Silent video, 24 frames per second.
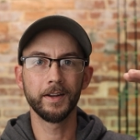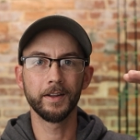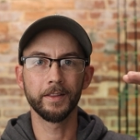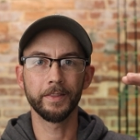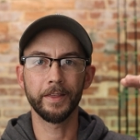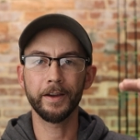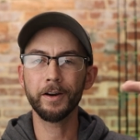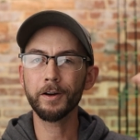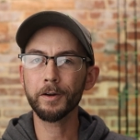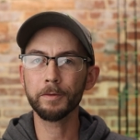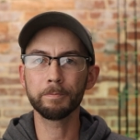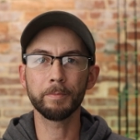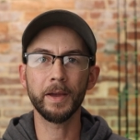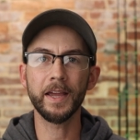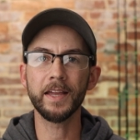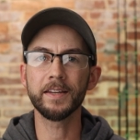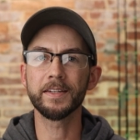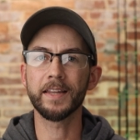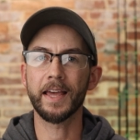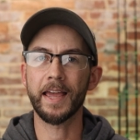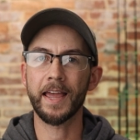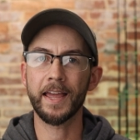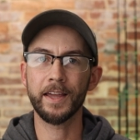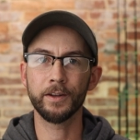They aren't
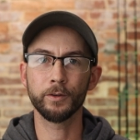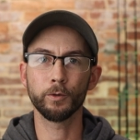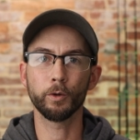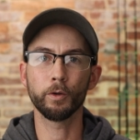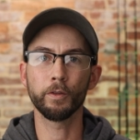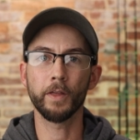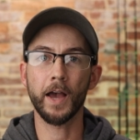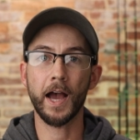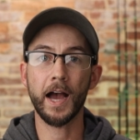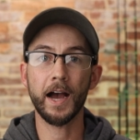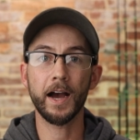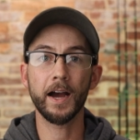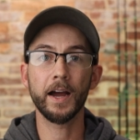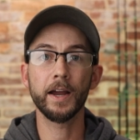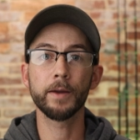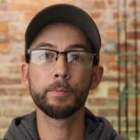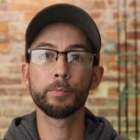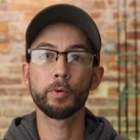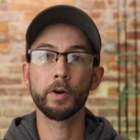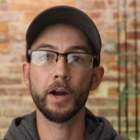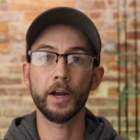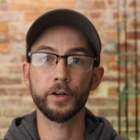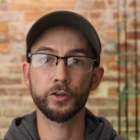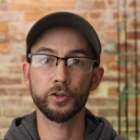made to handle the high
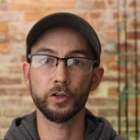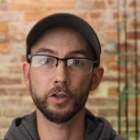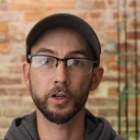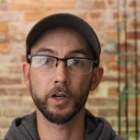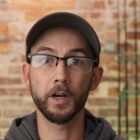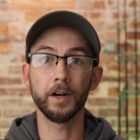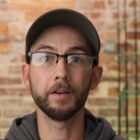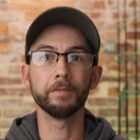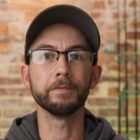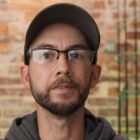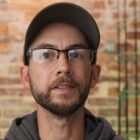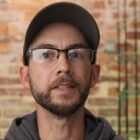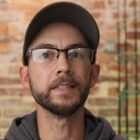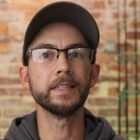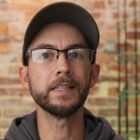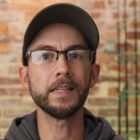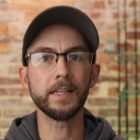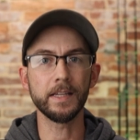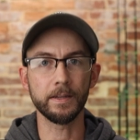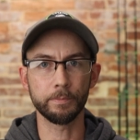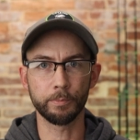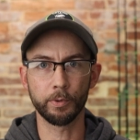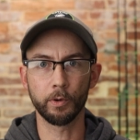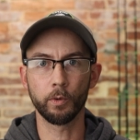pressure of
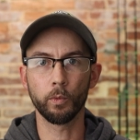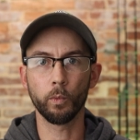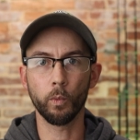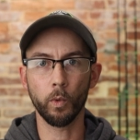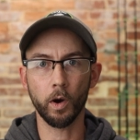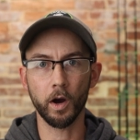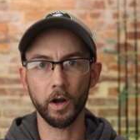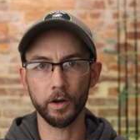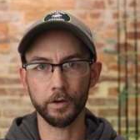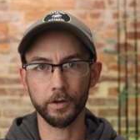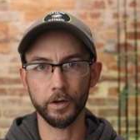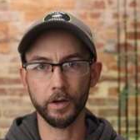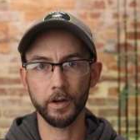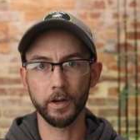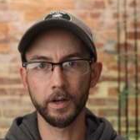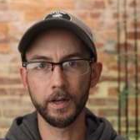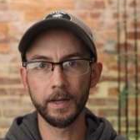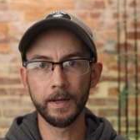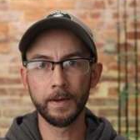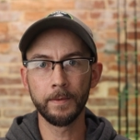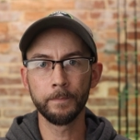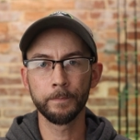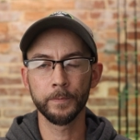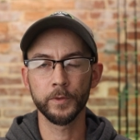deep water.
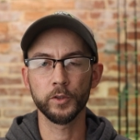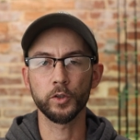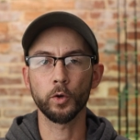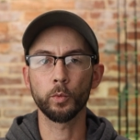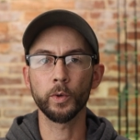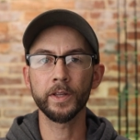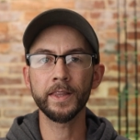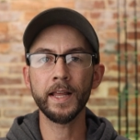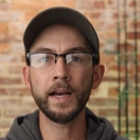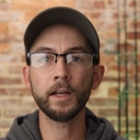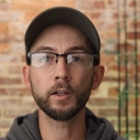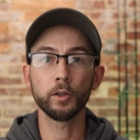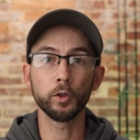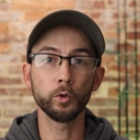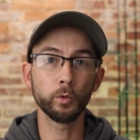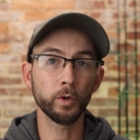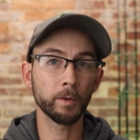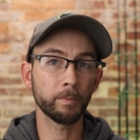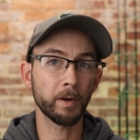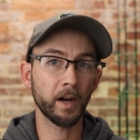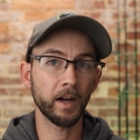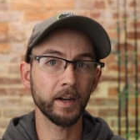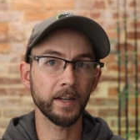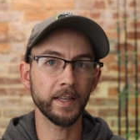So when that
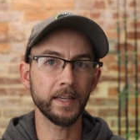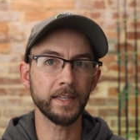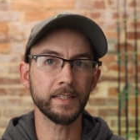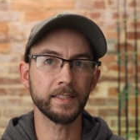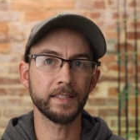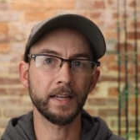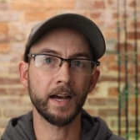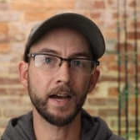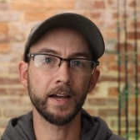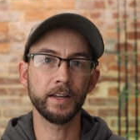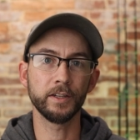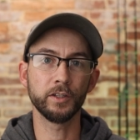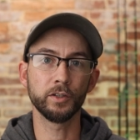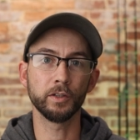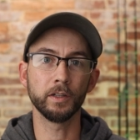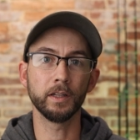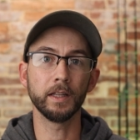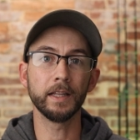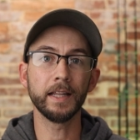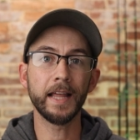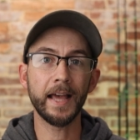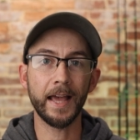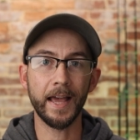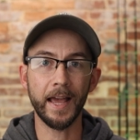lure body is tied to
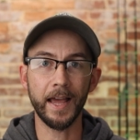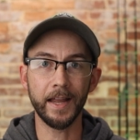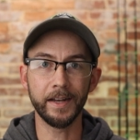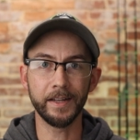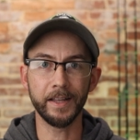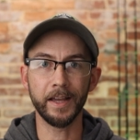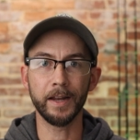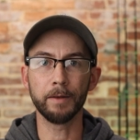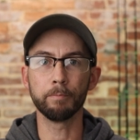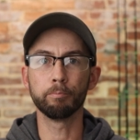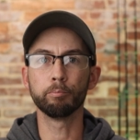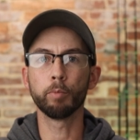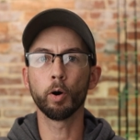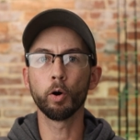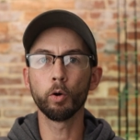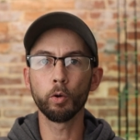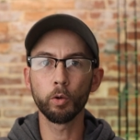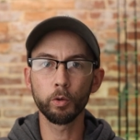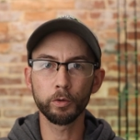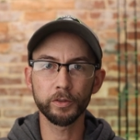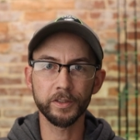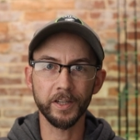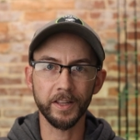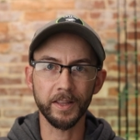lead and
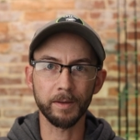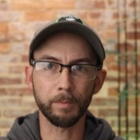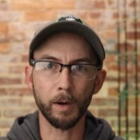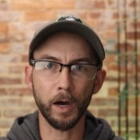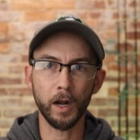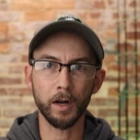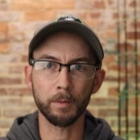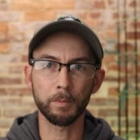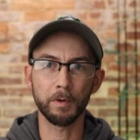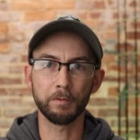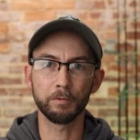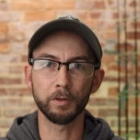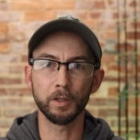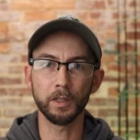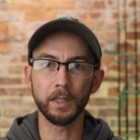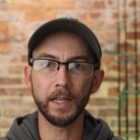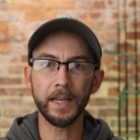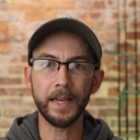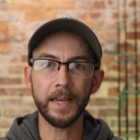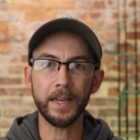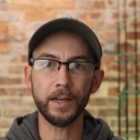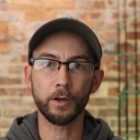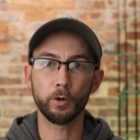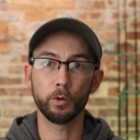pulled to the bottom of a
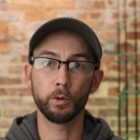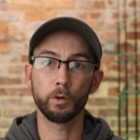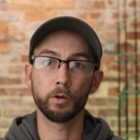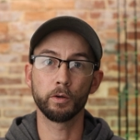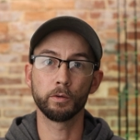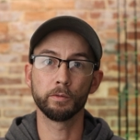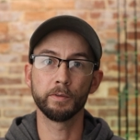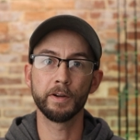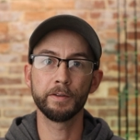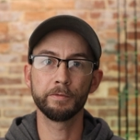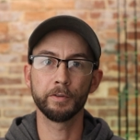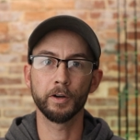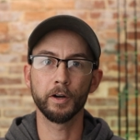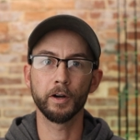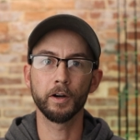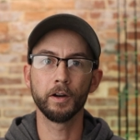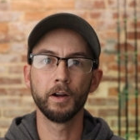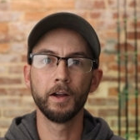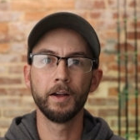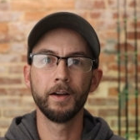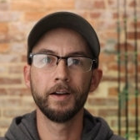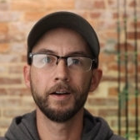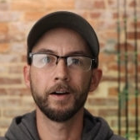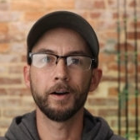lake or a
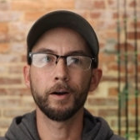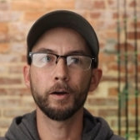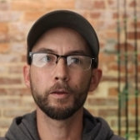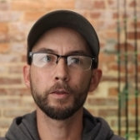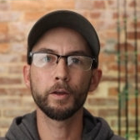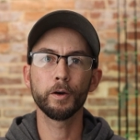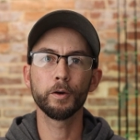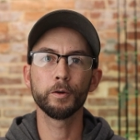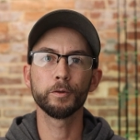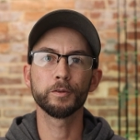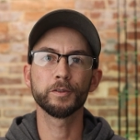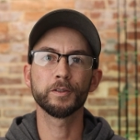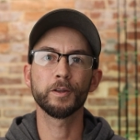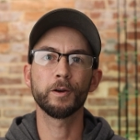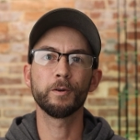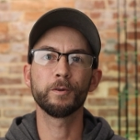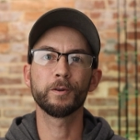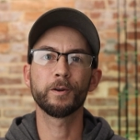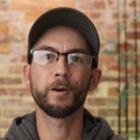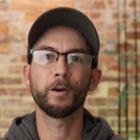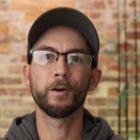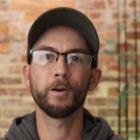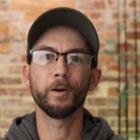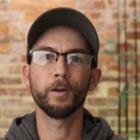river, all those
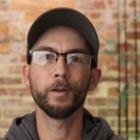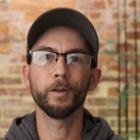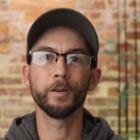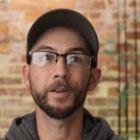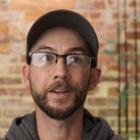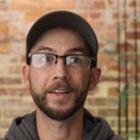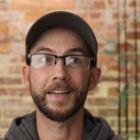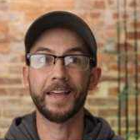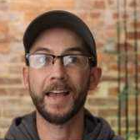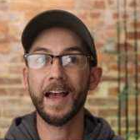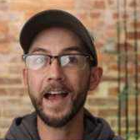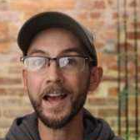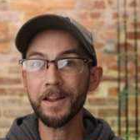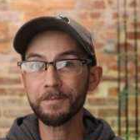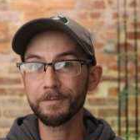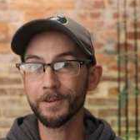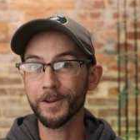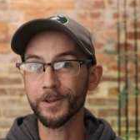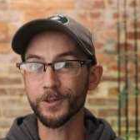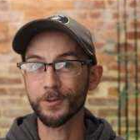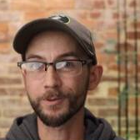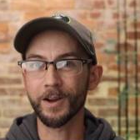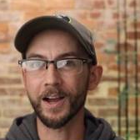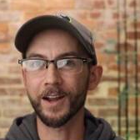so-called
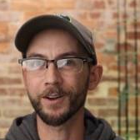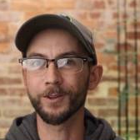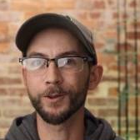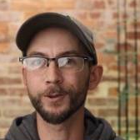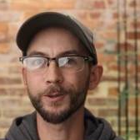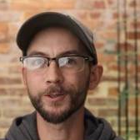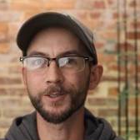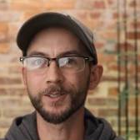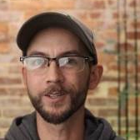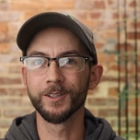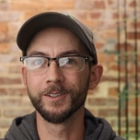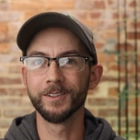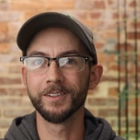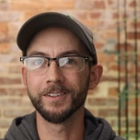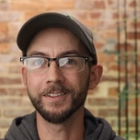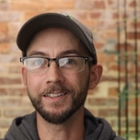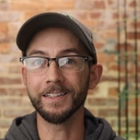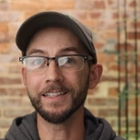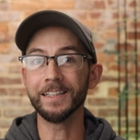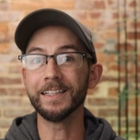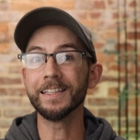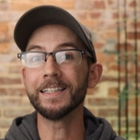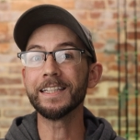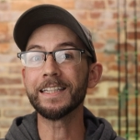catfish rattles
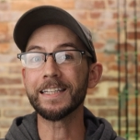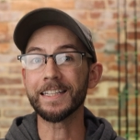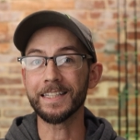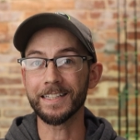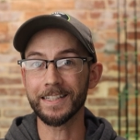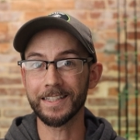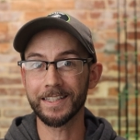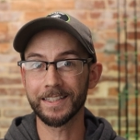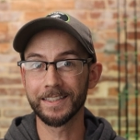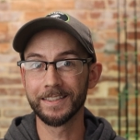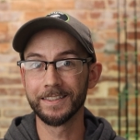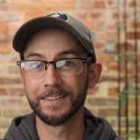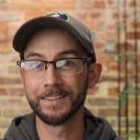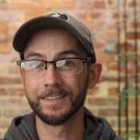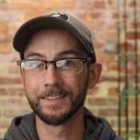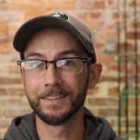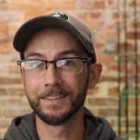leak.